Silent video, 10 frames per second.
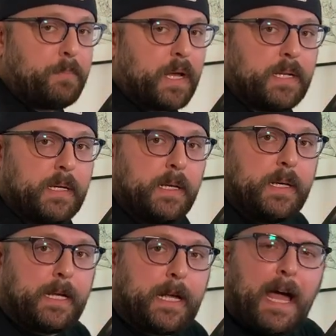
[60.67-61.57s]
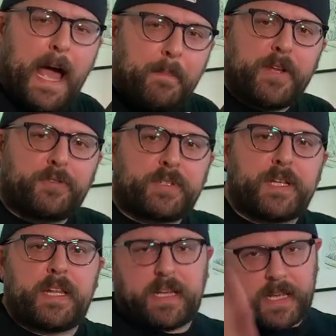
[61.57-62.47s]
But uh, I'm
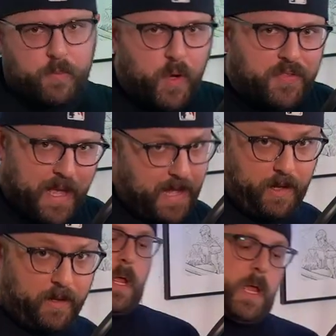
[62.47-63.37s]
interested in it, and what the hell.